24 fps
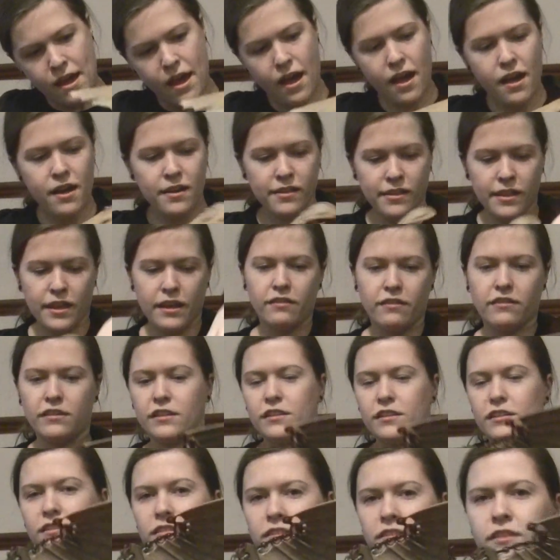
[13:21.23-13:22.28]
And there
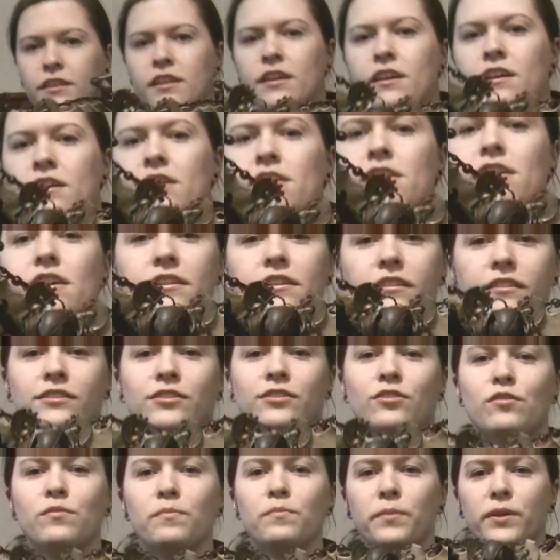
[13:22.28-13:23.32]
is a
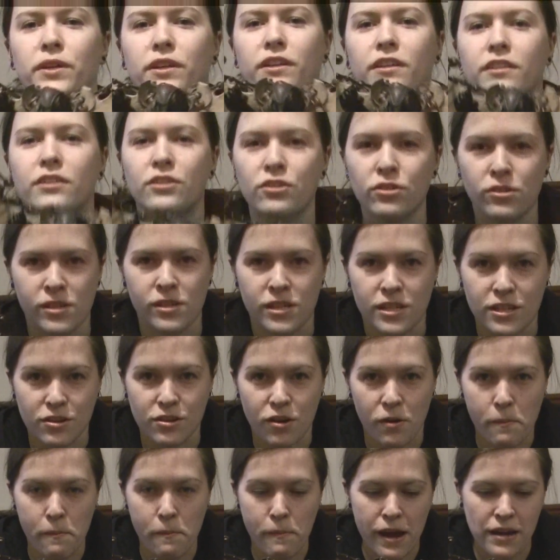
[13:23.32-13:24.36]
Songbird. Gosh, he's
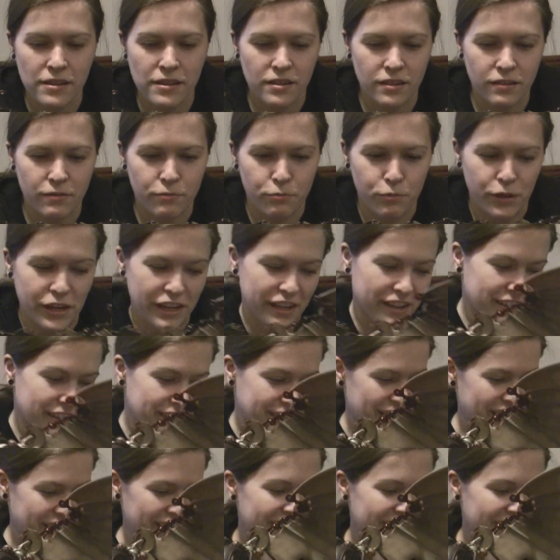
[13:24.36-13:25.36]
got massive wings.